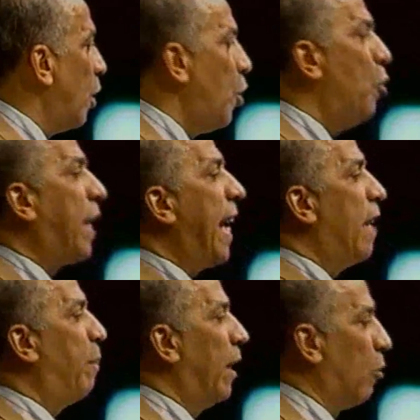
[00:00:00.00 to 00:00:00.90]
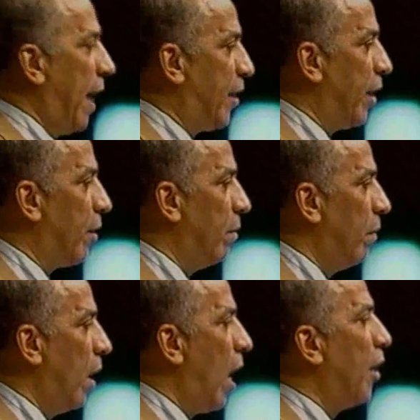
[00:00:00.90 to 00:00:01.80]
You can't be a racist
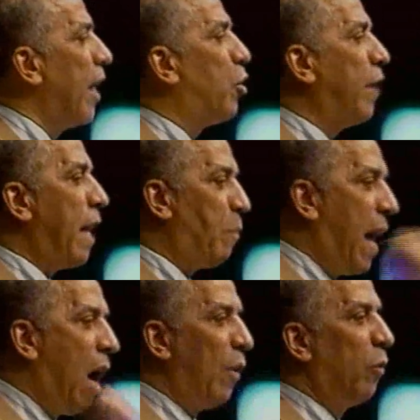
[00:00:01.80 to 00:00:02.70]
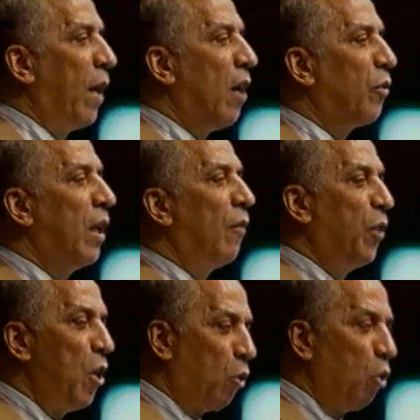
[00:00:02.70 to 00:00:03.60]
unless you got power and wealth for
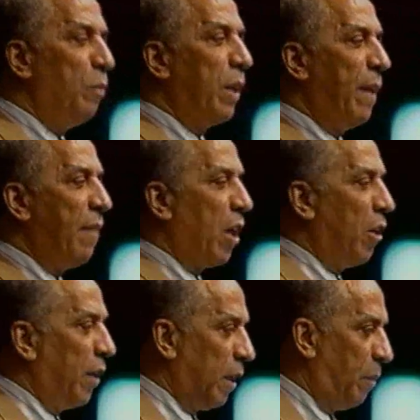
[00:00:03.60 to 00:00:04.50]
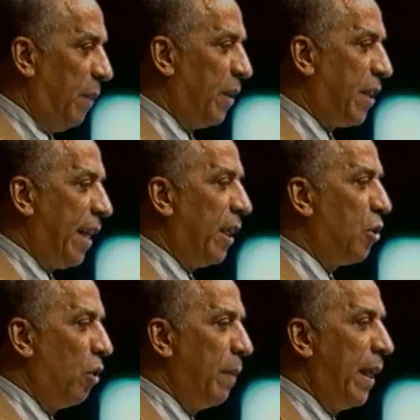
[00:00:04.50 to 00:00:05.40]
your group to be able to hurt other people and take and
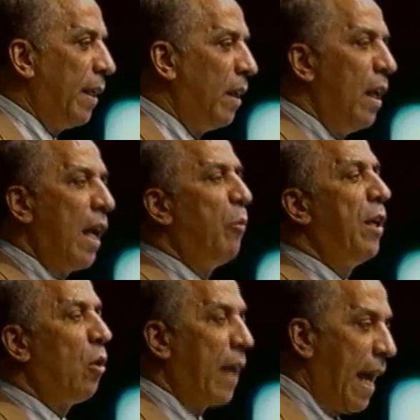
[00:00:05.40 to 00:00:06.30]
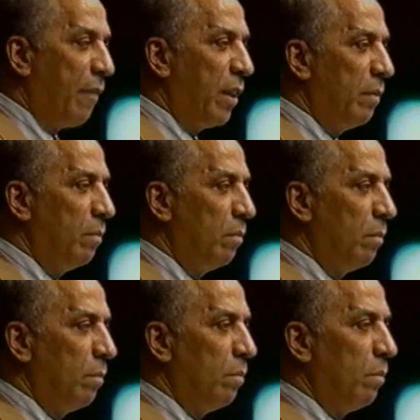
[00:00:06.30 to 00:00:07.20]
do them in, and we don't have it.
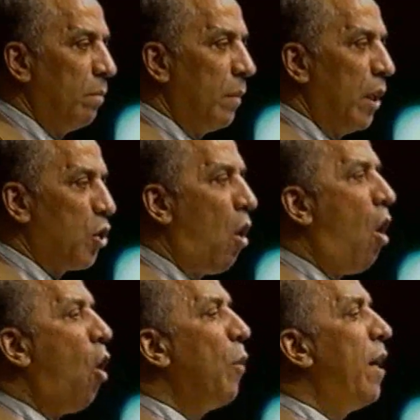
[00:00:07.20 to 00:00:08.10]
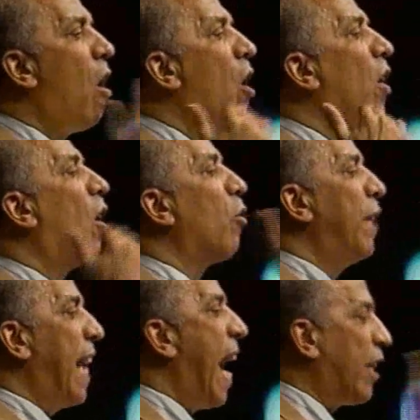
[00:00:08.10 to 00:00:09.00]
So all we are
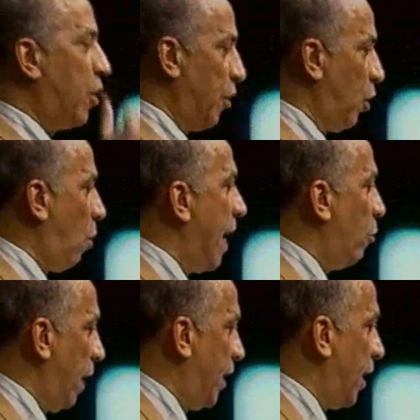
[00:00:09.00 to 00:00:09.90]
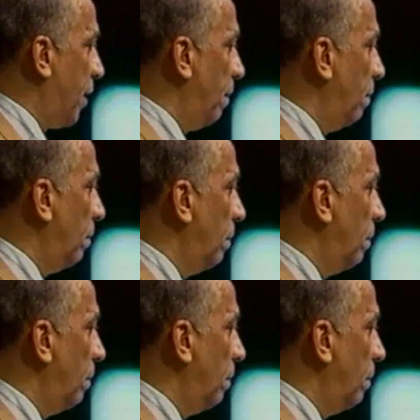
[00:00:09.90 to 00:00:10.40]
reactions to white racism.